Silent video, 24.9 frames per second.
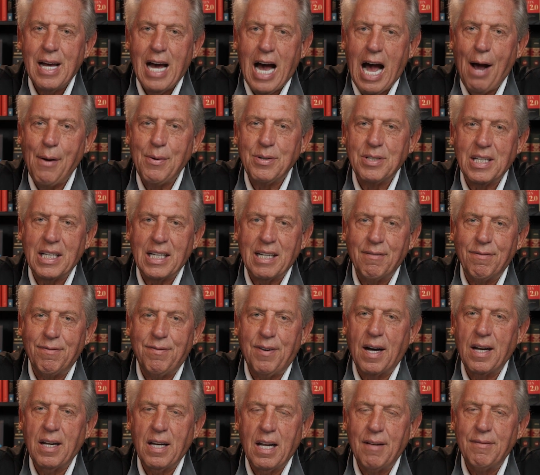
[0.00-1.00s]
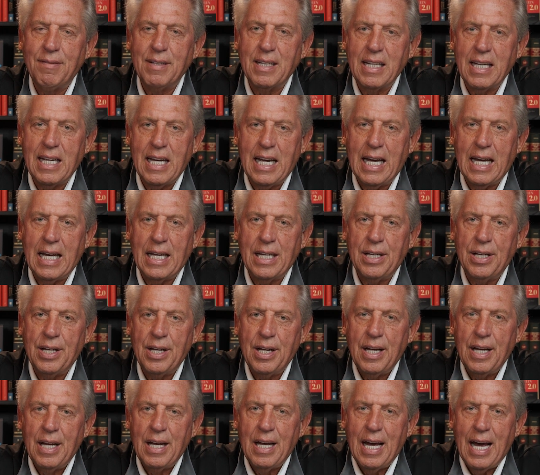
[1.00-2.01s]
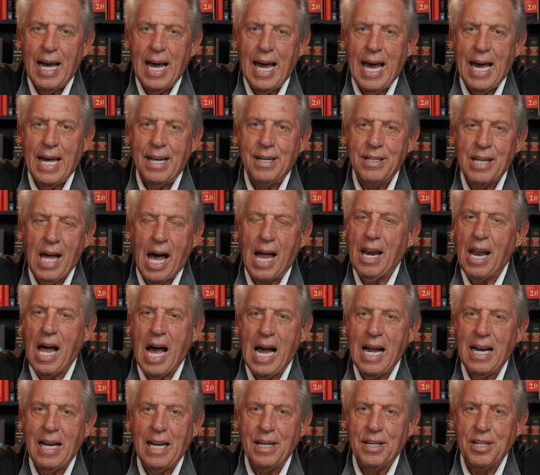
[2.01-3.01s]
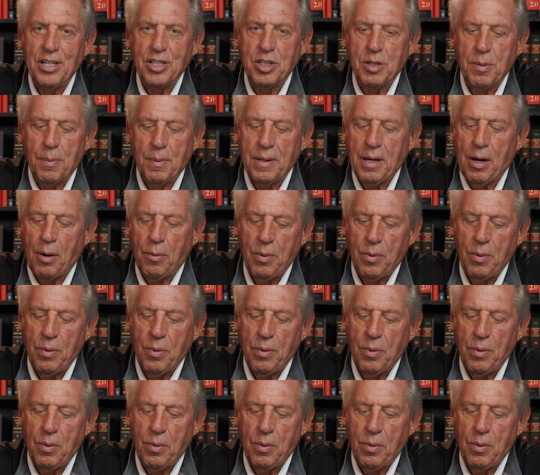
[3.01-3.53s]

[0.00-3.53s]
I was a fun-loving kid and not highly disciplined.